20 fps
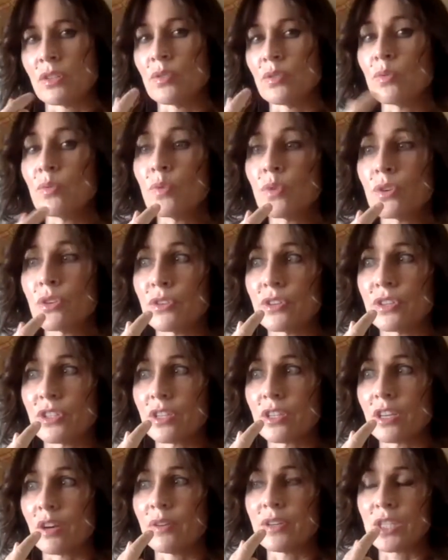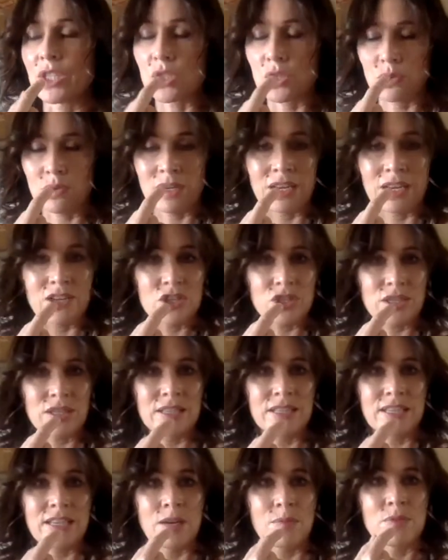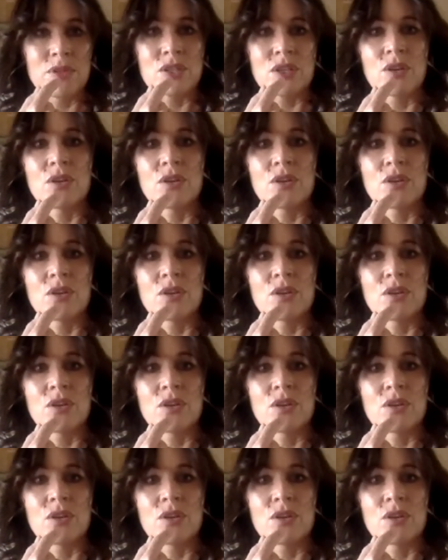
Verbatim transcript: your water is going to actually come into